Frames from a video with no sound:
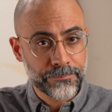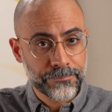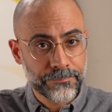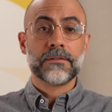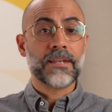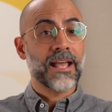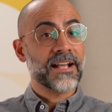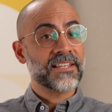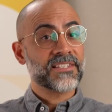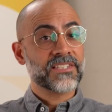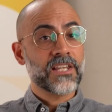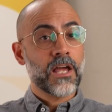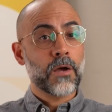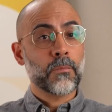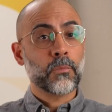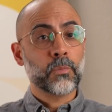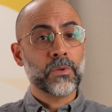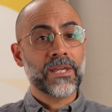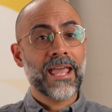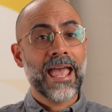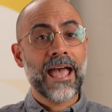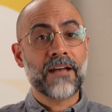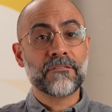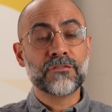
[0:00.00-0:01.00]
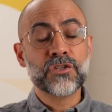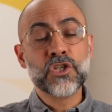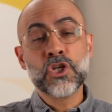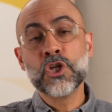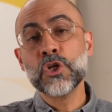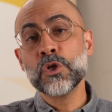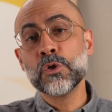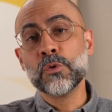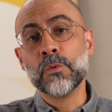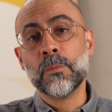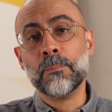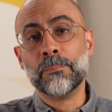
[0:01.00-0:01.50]
Next up, we have
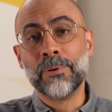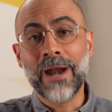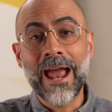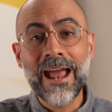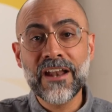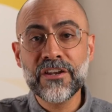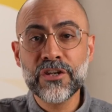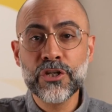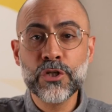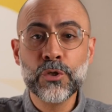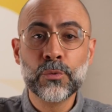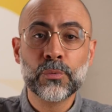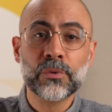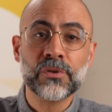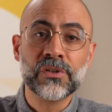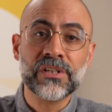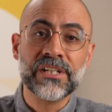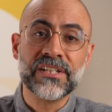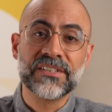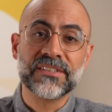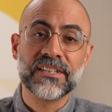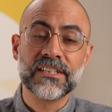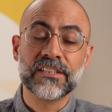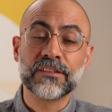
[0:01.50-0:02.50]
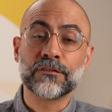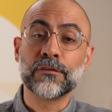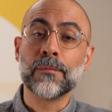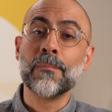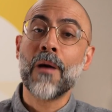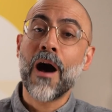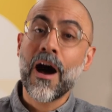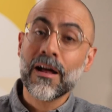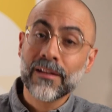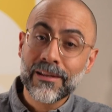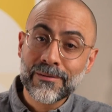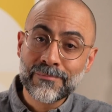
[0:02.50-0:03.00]
2 brand new releases from
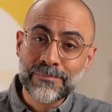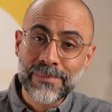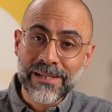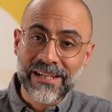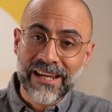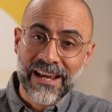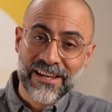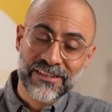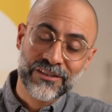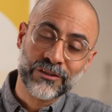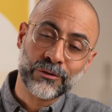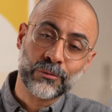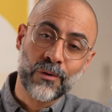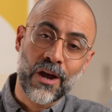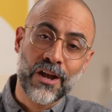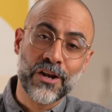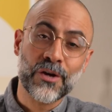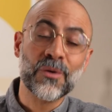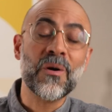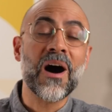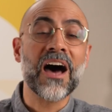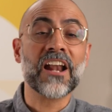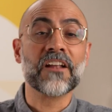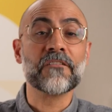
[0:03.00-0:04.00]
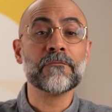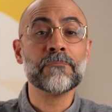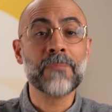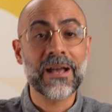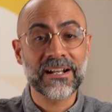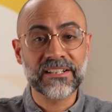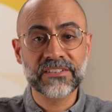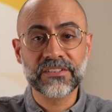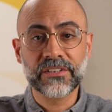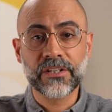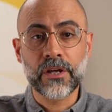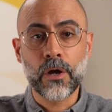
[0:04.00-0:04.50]
Alambique Serrano out of
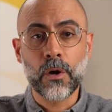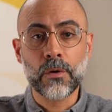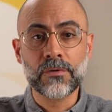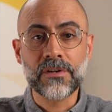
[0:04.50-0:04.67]
Mexico.